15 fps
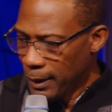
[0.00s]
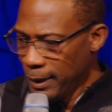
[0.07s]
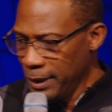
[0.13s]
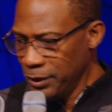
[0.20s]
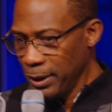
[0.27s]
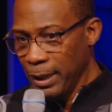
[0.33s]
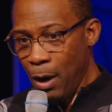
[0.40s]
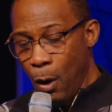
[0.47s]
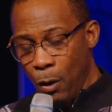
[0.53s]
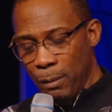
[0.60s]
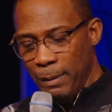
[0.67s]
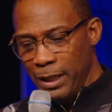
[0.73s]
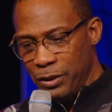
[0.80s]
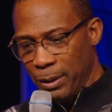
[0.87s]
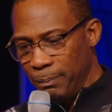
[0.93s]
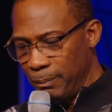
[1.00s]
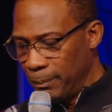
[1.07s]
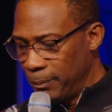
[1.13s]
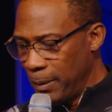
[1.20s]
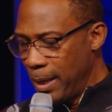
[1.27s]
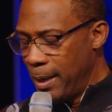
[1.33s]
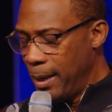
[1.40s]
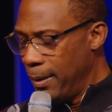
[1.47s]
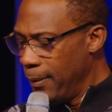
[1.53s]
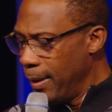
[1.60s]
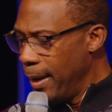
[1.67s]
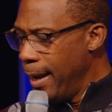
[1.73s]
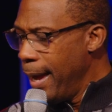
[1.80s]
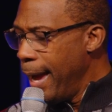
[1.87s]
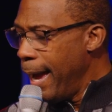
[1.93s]
Listen. Oh, listen.
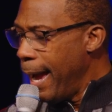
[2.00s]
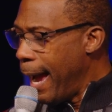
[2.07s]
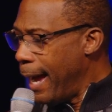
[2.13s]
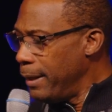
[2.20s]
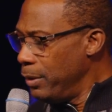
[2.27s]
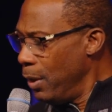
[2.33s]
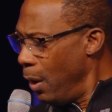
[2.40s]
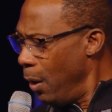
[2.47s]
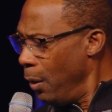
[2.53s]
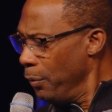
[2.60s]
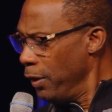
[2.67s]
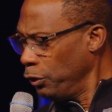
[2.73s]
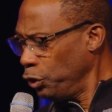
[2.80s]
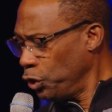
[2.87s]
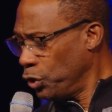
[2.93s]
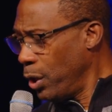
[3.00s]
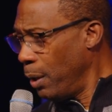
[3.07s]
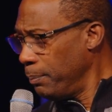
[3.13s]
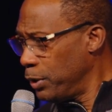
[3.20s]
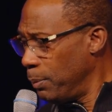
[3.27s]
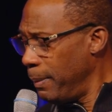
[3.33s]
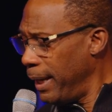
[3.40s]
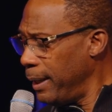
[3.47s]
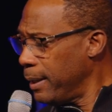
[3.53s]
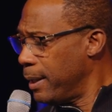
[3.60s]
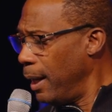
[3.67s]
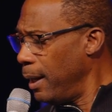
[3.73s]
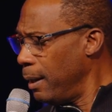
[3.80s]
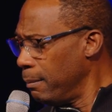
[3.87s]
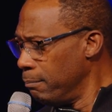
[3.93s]
I know the storms may
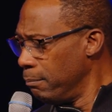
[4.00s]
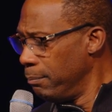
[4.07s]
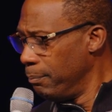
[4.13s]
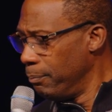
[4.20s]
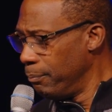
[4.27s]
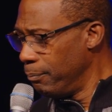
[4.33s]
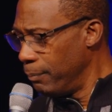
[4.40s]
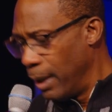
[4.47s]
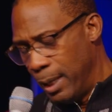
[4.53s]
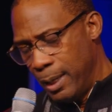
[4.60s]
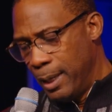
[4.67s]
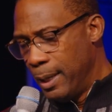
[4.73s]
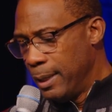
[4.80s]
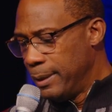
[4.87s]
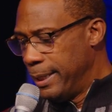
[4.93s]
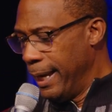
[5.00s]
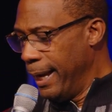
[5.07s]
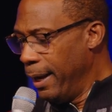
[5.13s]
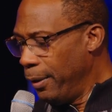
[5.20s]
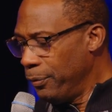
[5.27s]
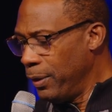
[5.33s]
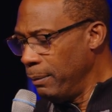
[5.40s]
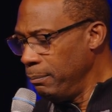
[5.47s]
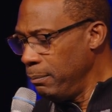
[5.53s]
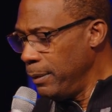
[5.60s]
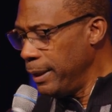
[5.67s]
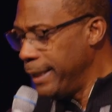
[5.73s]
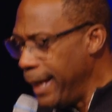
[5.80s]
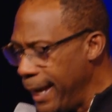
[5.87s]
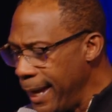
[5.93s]
come. Tell them
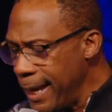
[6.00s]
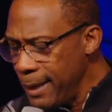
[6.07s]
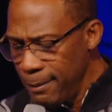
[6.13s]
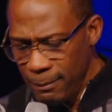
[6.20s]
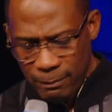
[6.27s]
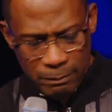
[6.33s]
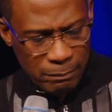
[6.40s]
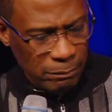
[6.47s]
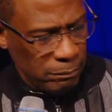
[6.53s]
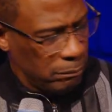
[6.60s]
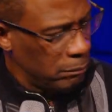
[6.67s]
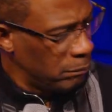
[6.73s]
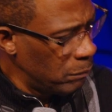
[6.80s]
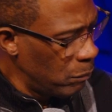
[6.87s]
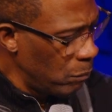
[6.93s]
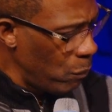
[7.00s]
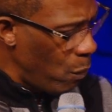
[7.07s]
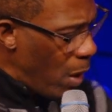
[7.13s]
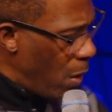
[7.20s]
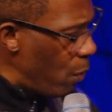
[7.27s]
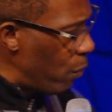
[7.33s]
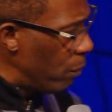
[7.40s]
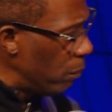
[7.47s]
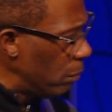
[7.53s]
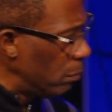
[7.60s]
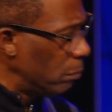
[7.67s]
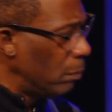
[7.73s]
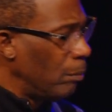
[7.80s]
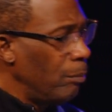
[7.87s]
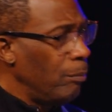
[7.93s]
to get out your
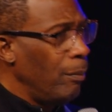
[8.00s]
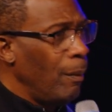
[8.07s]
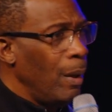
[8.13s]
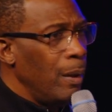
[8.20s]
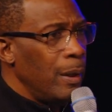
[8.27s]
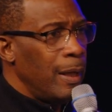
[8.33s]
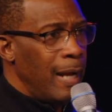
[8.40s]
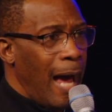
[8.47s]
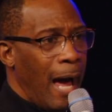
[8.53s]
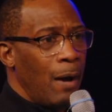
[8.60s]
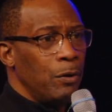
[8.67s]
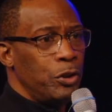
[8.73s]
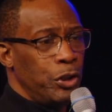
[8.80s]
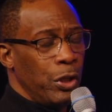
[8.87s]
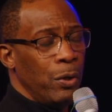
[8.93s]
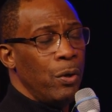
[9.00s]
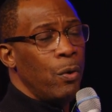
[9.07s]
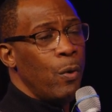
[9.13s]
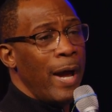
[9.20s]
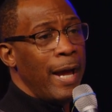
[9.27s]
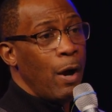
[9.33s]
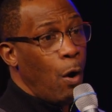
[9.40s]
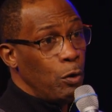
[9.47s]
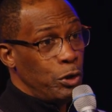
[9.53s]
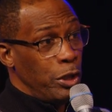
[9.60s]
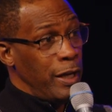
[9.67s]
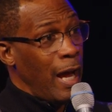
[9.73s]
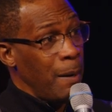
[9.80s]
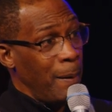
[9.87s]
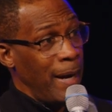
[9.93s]
way. Get out your way. Hold
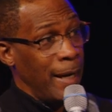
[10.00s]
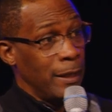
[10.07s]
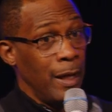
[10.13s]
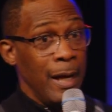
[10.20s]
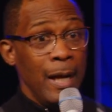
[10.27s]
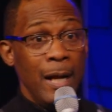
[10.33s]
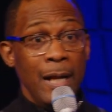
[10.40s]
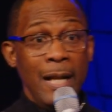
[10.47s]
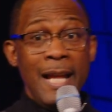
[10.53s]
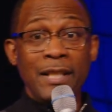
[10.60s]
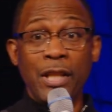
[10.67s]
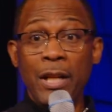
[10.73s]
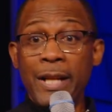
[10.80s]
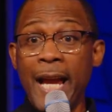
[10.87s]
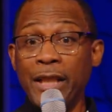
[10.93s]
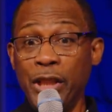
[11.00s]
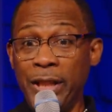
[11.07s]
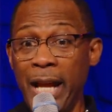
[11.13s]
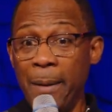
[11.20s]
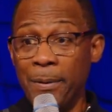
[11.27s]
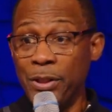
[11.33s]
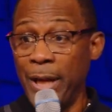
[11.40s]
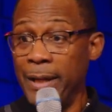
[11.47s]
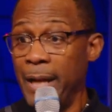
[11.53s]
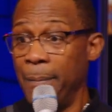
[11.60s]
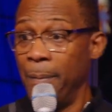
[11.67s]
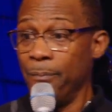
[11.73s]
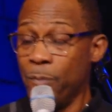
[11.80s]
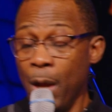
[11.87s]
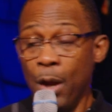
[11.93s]
your neighbor hand. Listen. Look at your neighbor. Say,
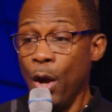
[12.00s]
neighbor.